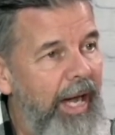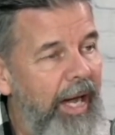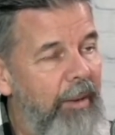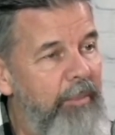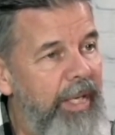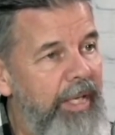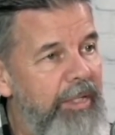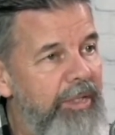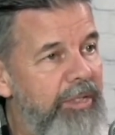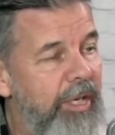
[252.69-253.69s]
because of
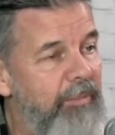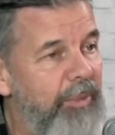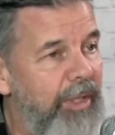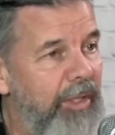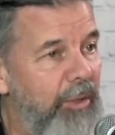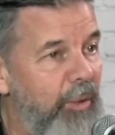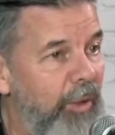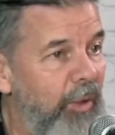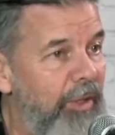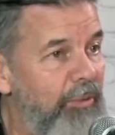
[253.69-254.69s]
something you were going
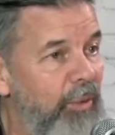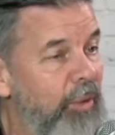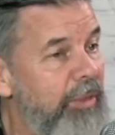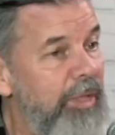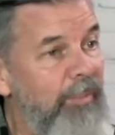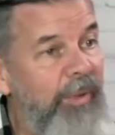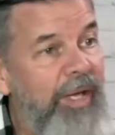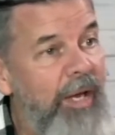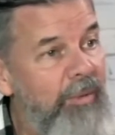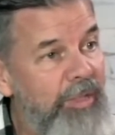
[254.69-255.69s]
through or something I
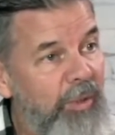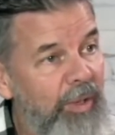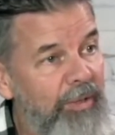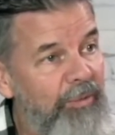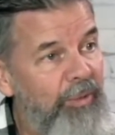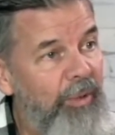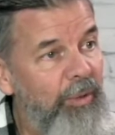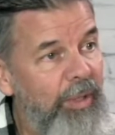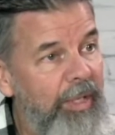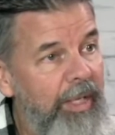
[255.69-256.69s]
was going through,
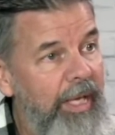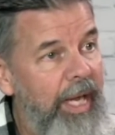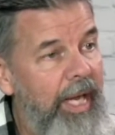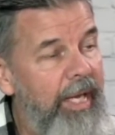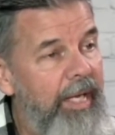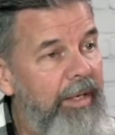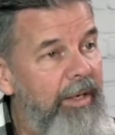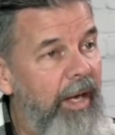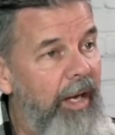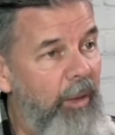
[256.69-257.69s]
and I
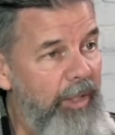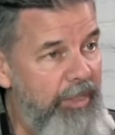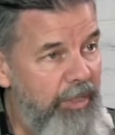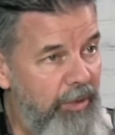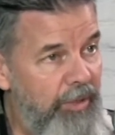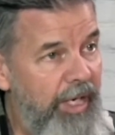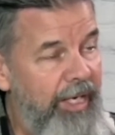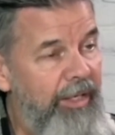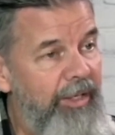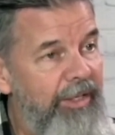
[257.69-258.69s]
always knew that I
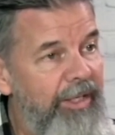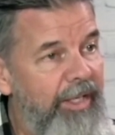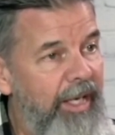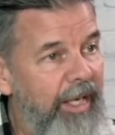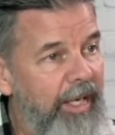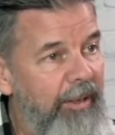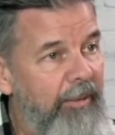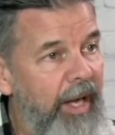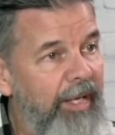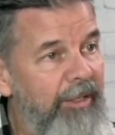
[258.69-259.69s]

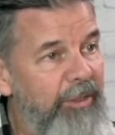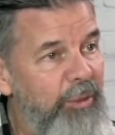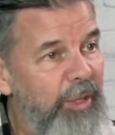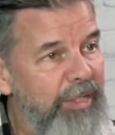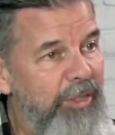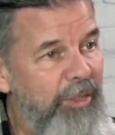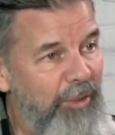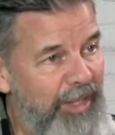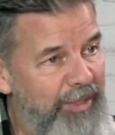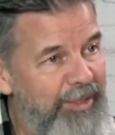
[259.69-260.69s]
could trust your
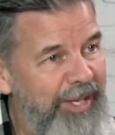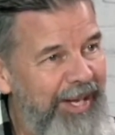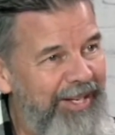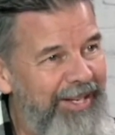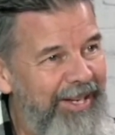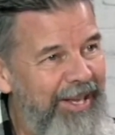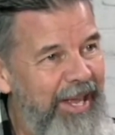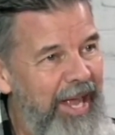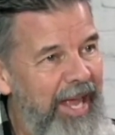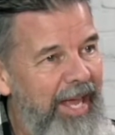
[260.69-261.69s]
insight
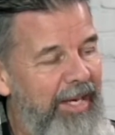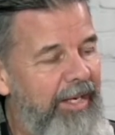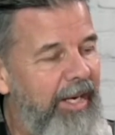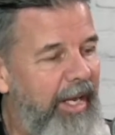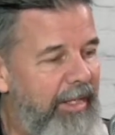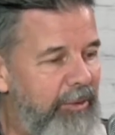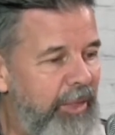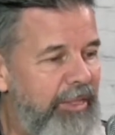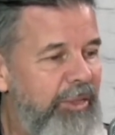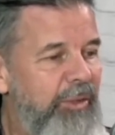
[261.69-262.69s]
and
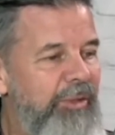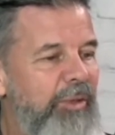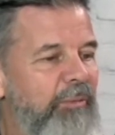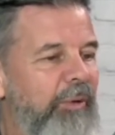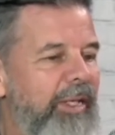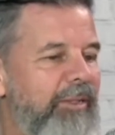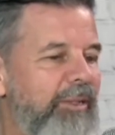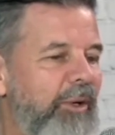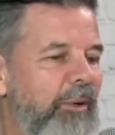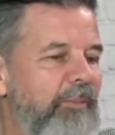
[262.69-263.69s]
trust you as a friend.
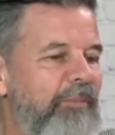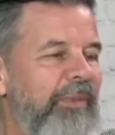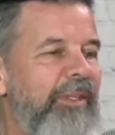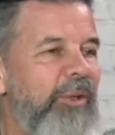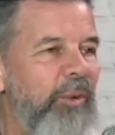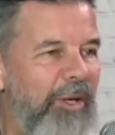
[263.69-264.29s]
So welcome,